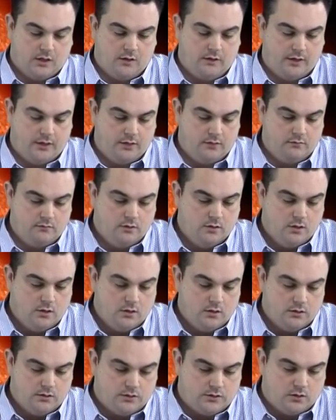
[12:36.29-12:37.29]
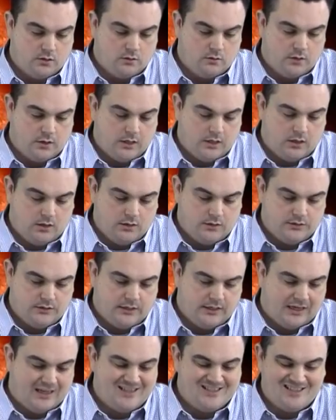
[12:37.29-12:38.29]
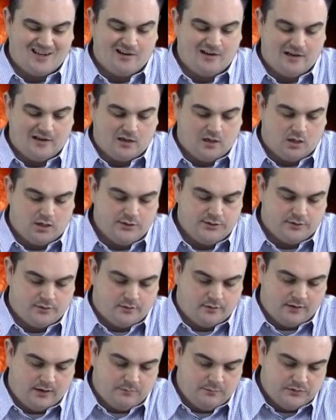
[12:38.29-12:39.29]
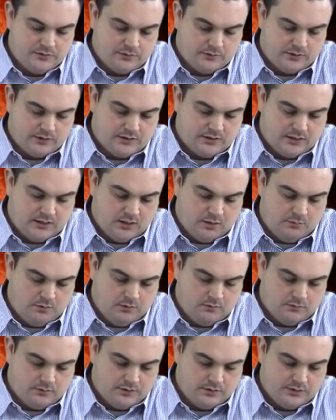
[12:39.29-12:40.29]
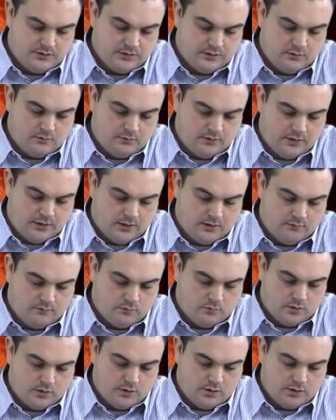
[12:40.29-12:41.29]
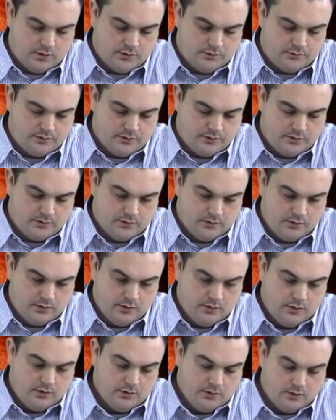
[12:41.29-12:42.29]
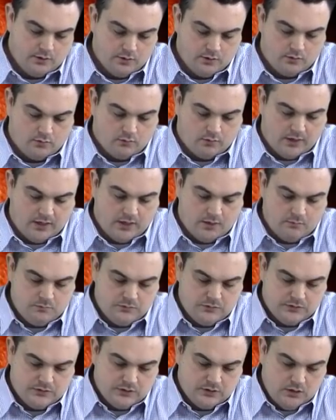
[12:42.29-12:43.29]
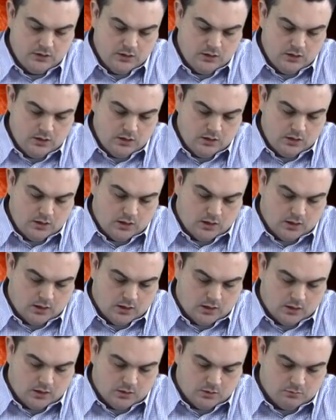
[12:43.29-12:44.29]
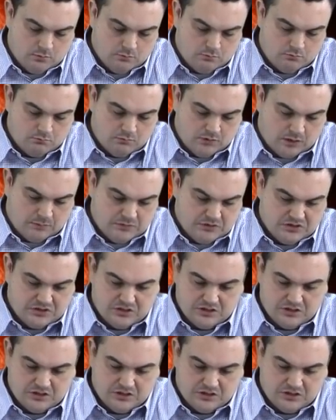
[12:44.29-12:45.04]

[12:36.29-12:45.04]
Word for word: All right. So it uh, looks like I start at 100 grams, so at time equal to zero, I have 100 grams. Go ahead. Um, I'm just